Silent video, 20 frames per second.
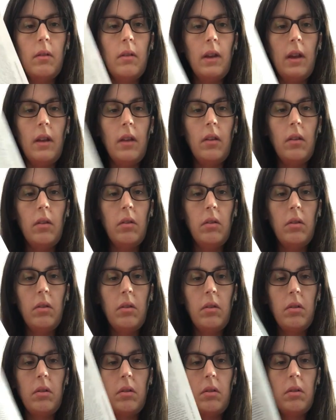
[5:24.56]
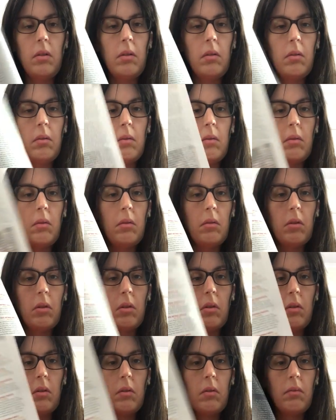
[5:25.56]
There's
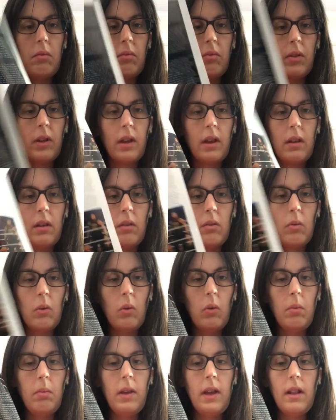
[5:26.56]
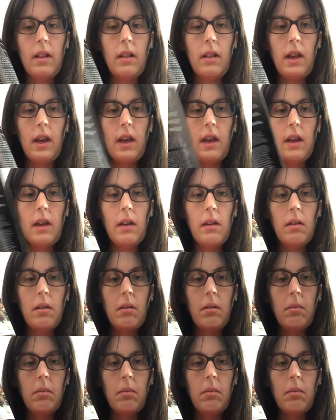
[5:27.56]
just flicking through a bit there.